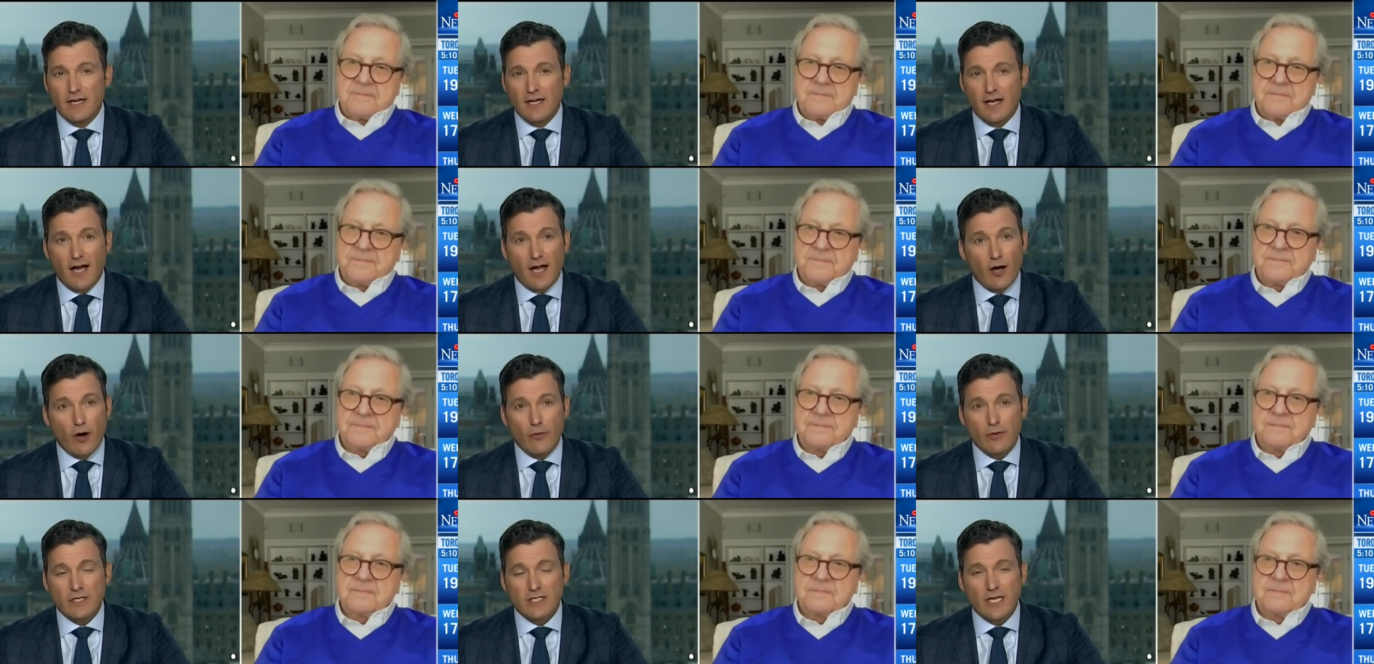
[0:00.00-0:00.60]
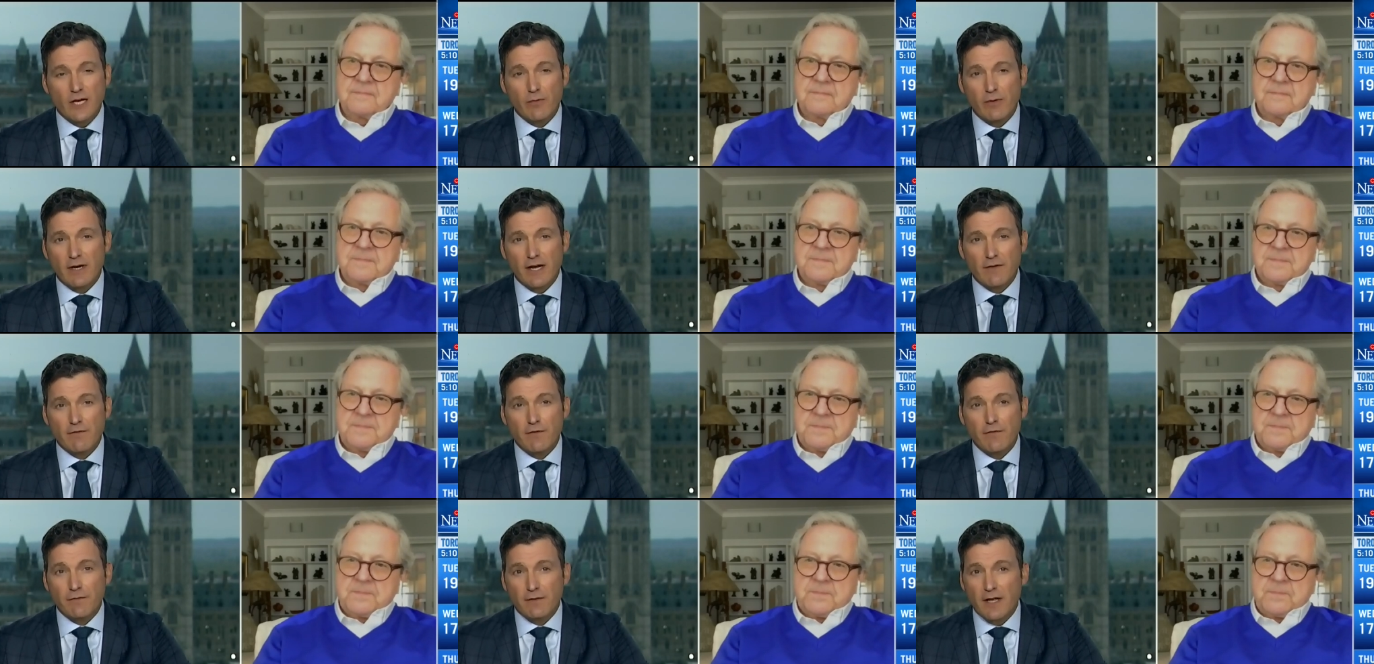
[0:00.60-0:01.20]
Speaker 1: I always say
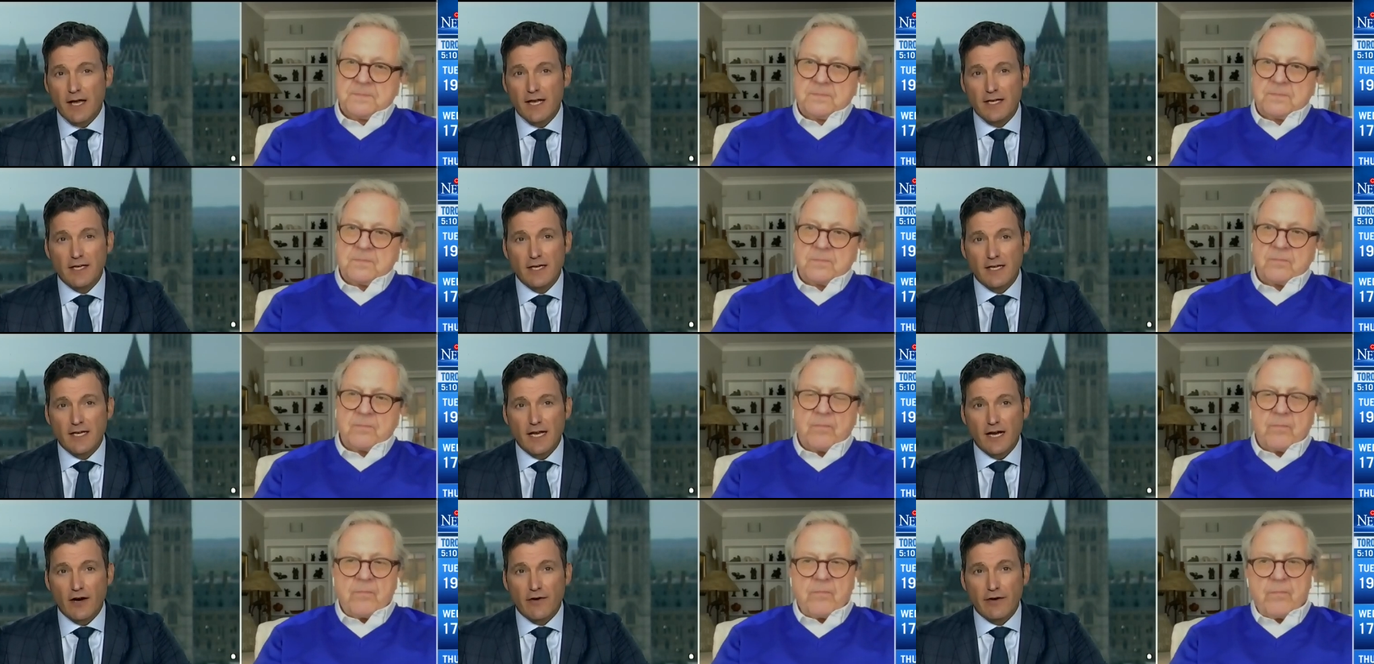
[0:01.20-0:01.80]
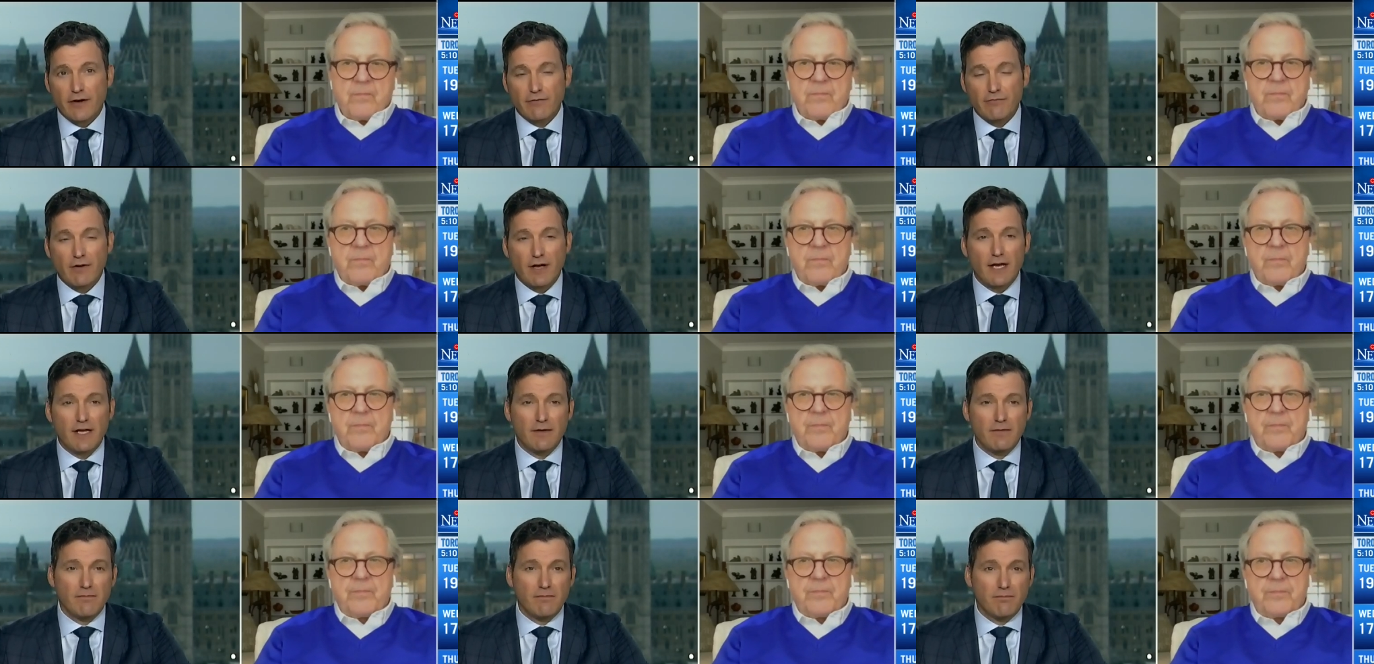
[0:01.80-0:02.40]
whatever flag you carry,
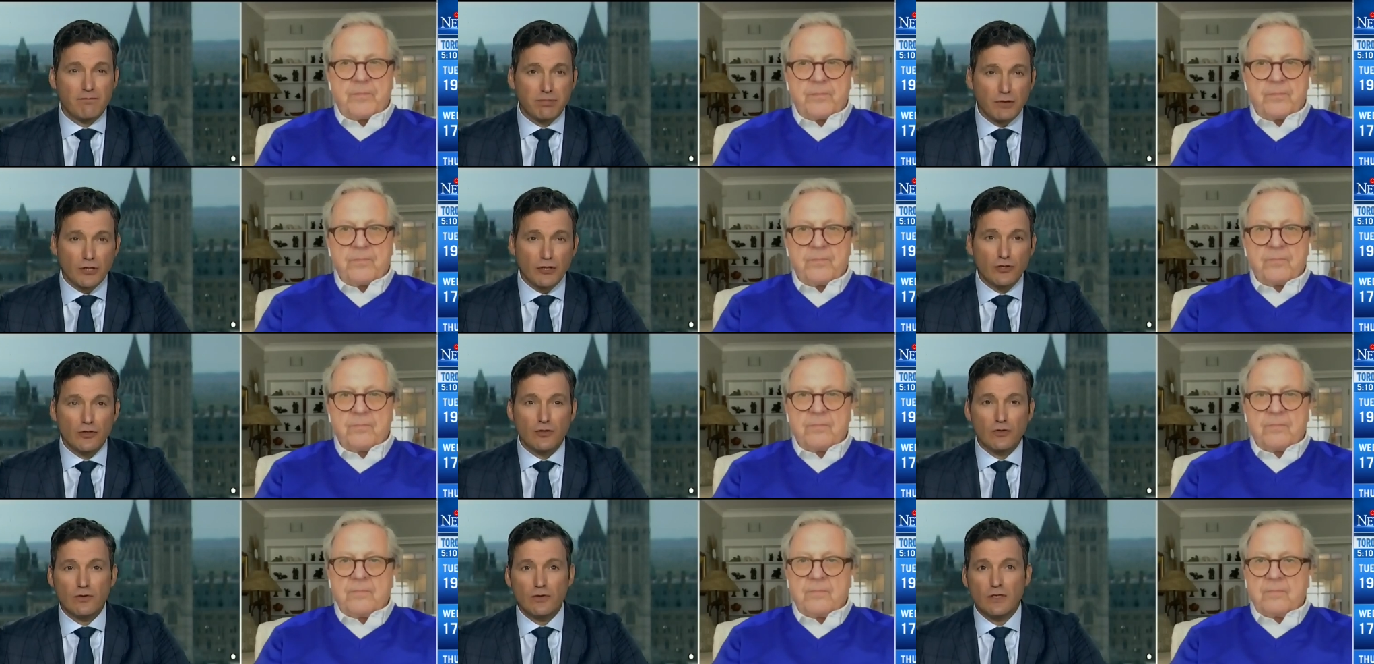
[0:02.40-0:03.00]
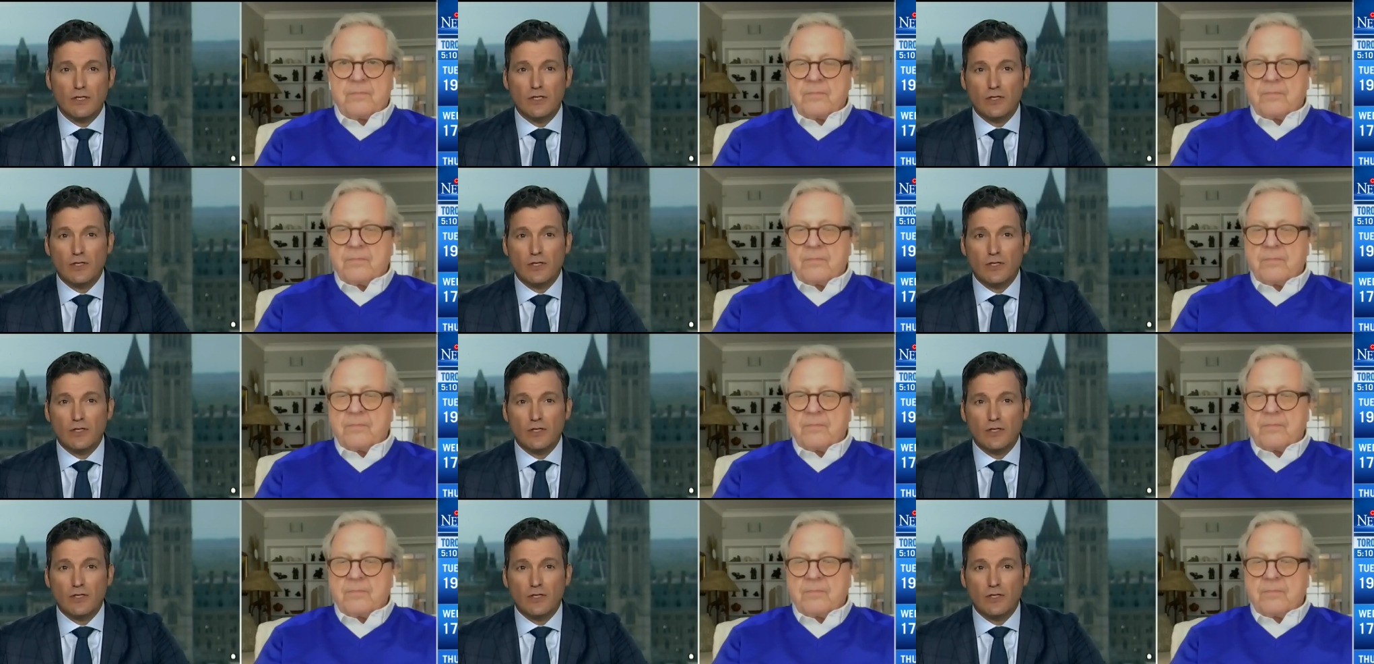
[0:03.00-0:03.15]
red, blue,